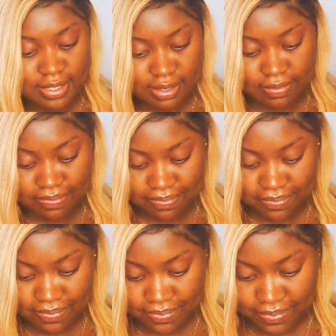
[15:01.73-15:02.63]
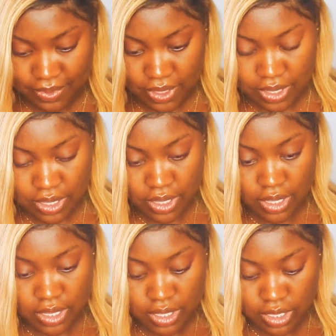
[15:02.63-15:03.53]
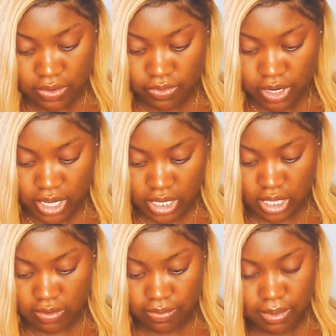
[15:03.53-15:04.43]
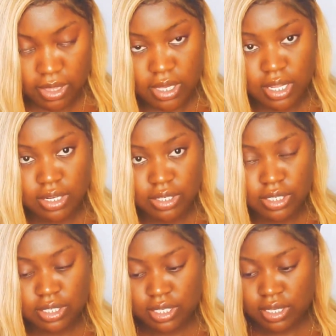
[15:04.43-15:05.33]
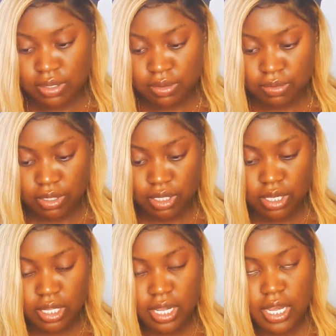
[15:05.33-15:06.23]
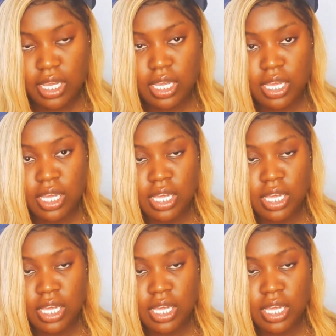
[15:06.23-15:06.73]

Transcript: So, to give you an idea of what the colors will look like.